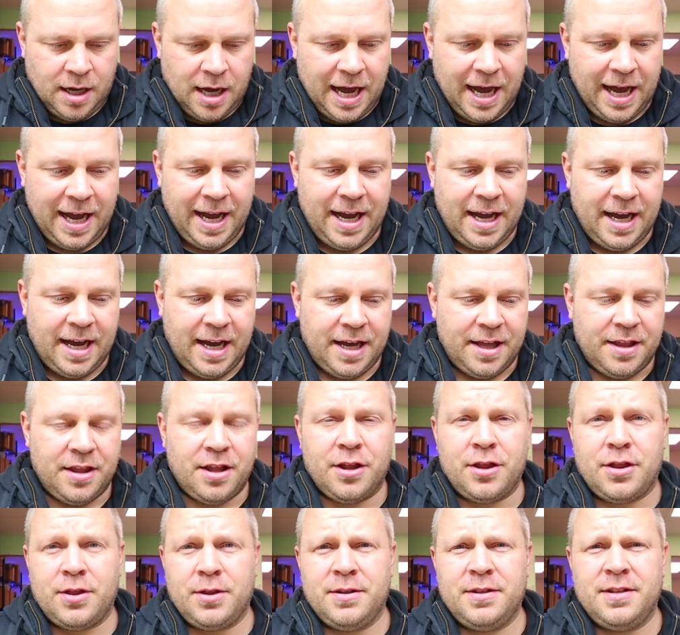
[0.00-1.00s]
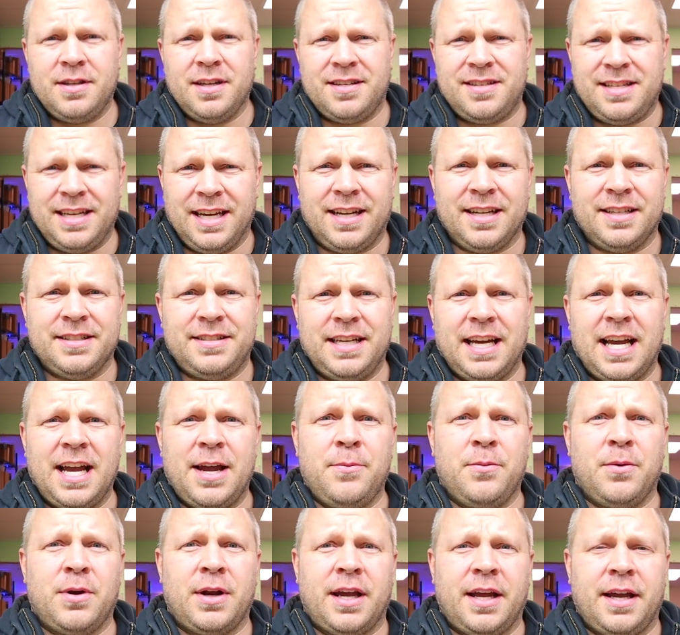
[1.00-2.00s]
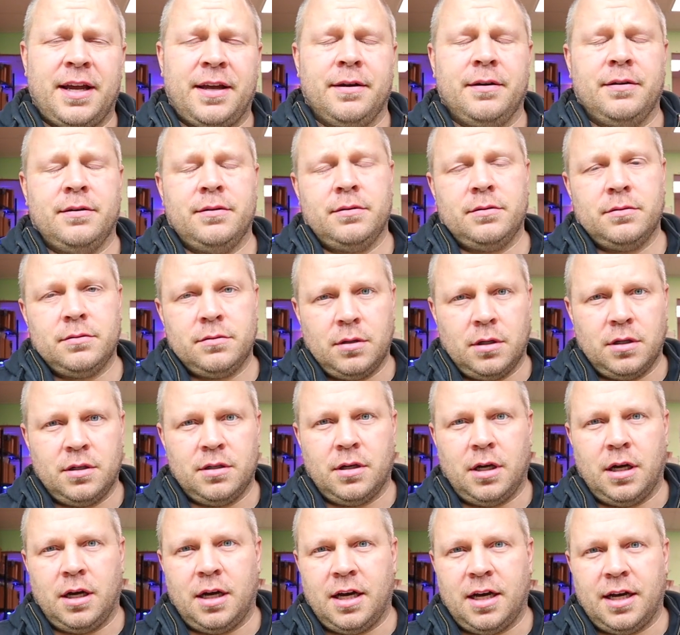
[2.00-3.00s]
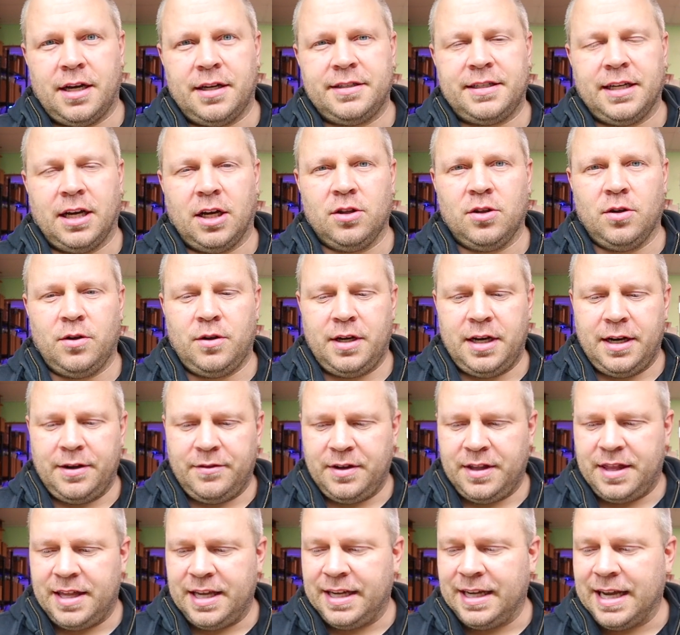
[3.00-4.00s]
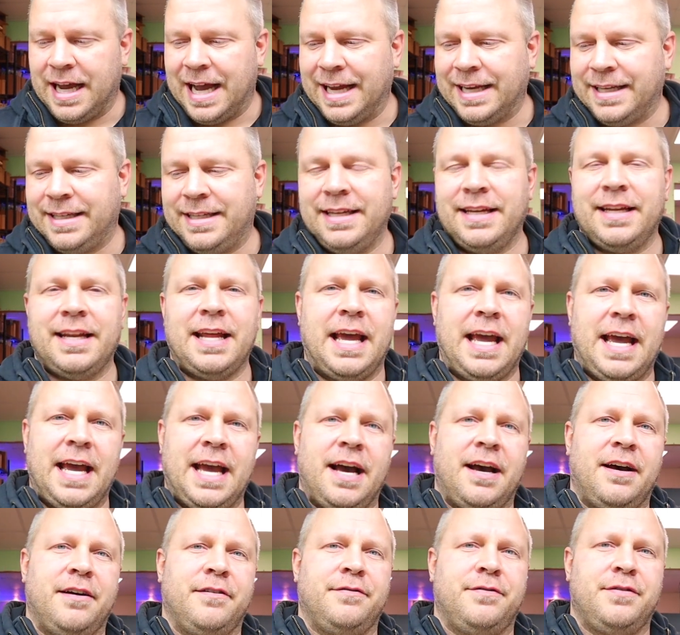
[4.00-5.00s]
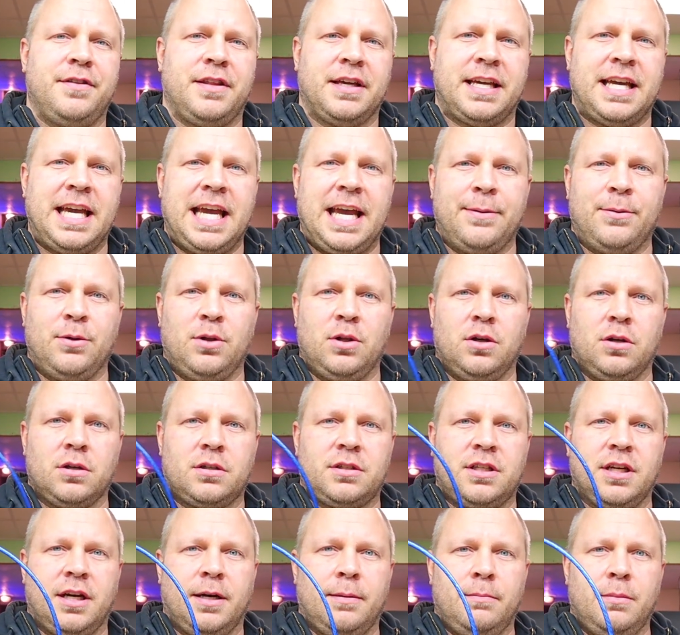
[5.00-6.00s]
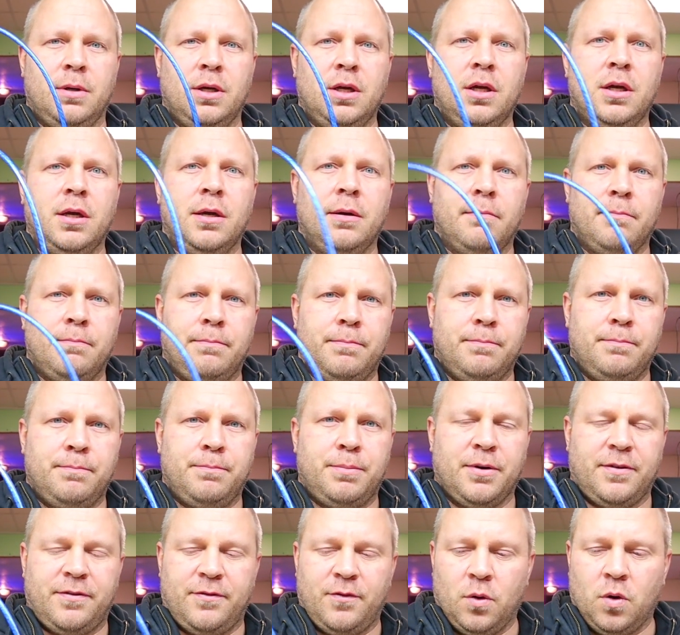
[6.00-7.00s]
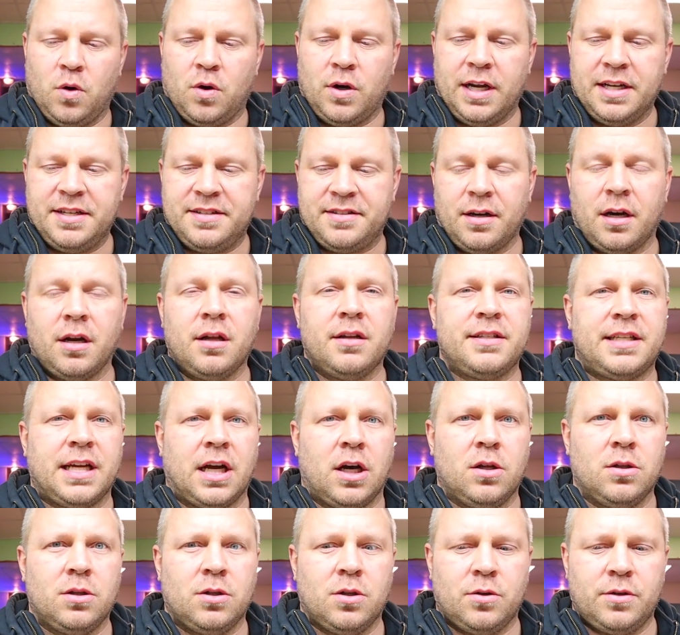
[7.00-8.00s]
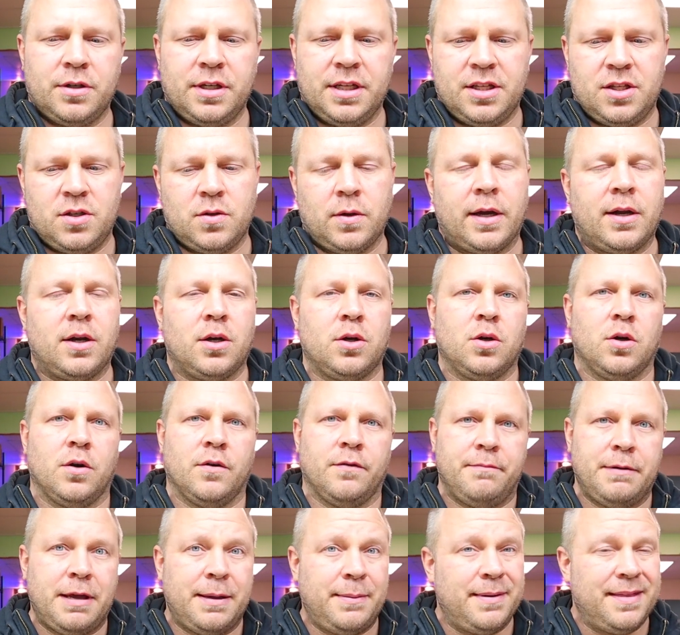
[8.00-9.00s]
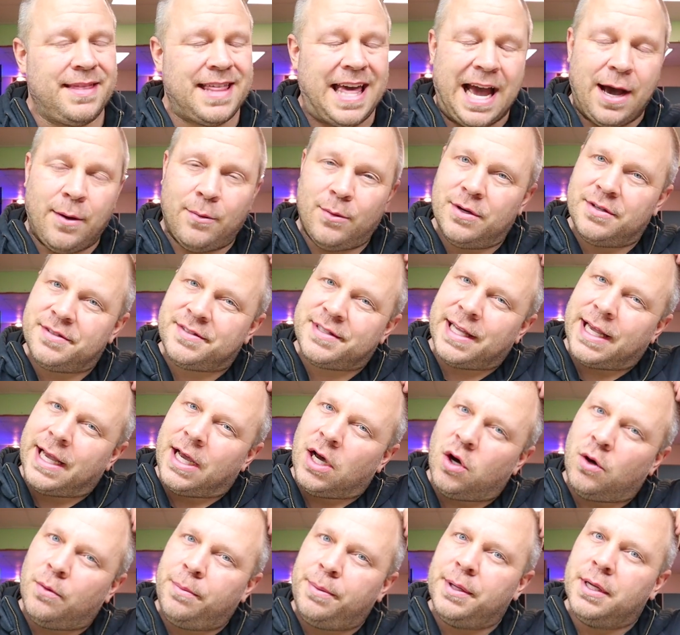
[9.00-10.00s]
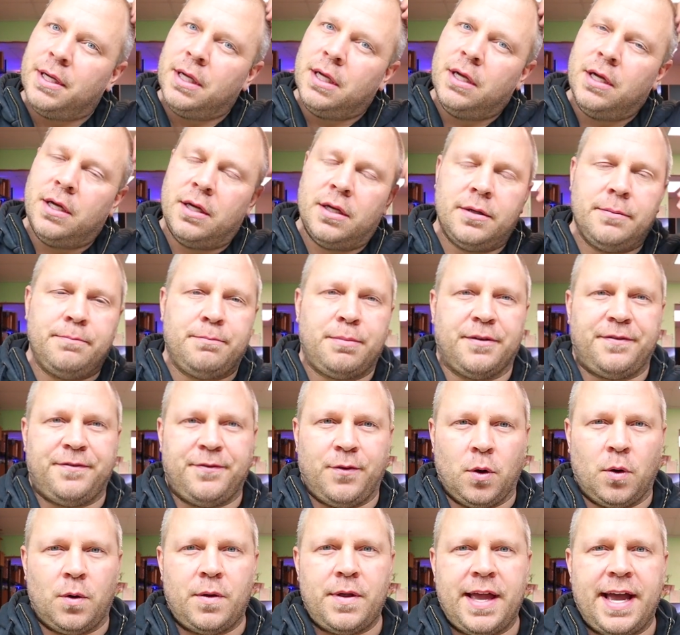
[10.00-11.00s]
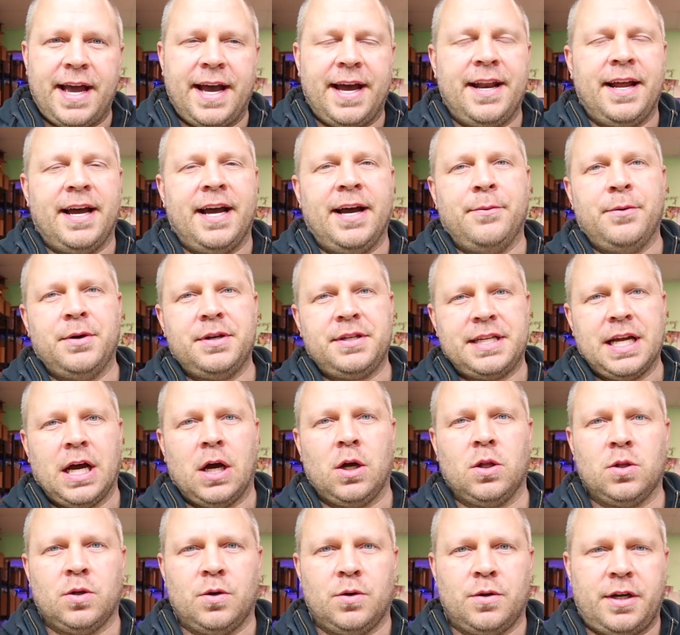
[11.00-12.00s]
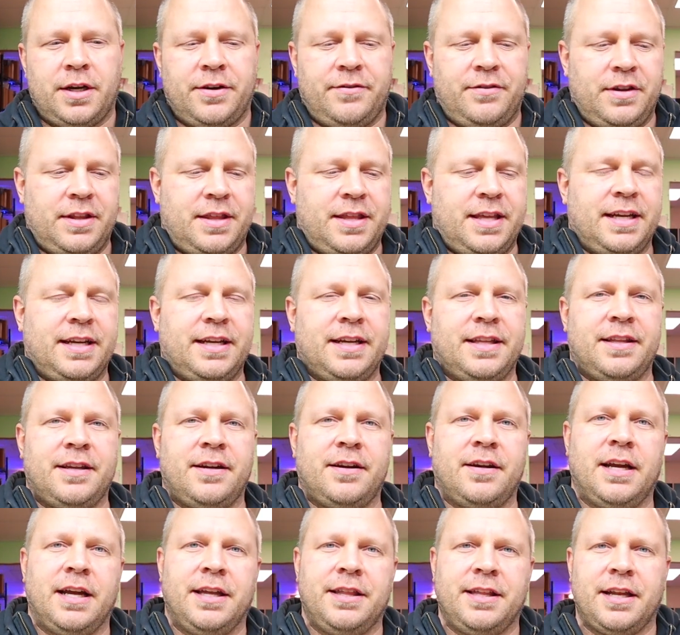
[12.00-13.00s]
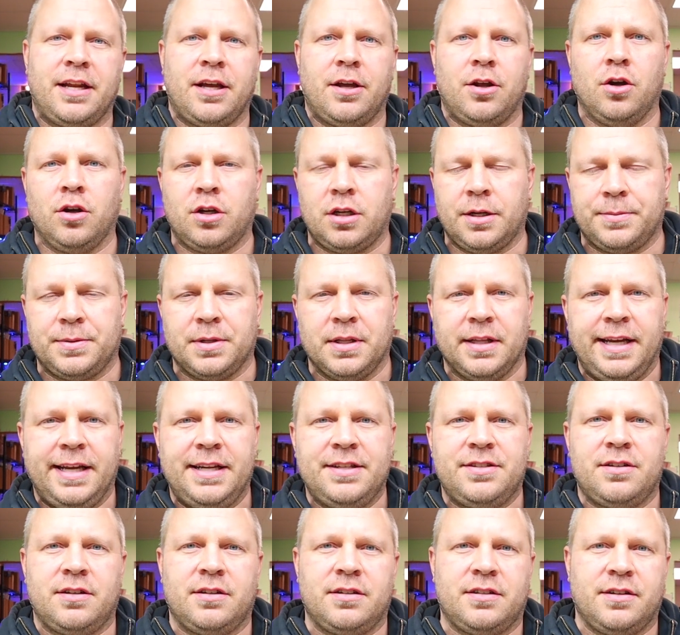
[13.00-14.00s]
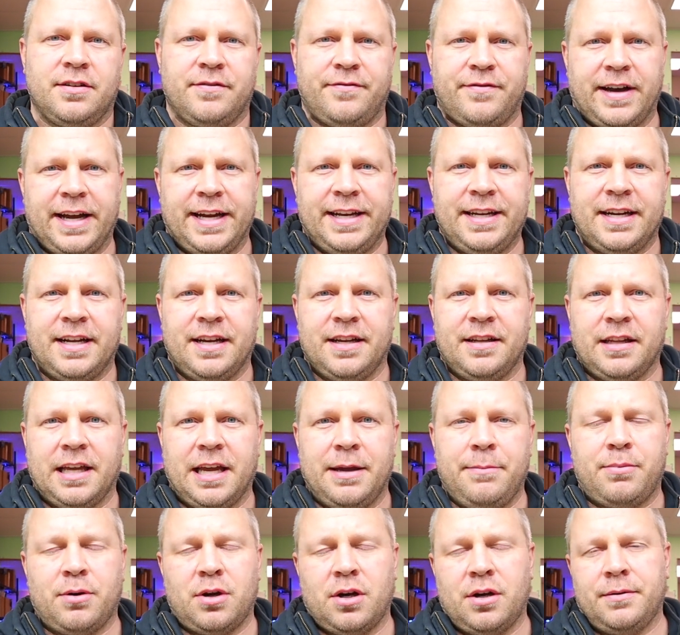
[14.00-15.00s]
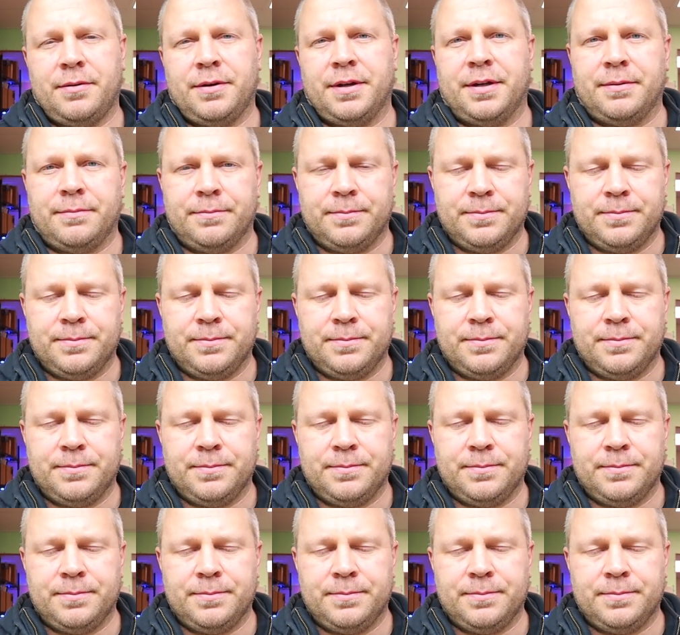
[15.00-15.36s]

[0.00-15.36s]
uh, the, the second time when I uh, downloaded everything I did have the cable hooked up before I started downloading it so I don't know if maybe that was the help before that, I would download everything in there and then I'd hook up the laser to find it on Lightburn.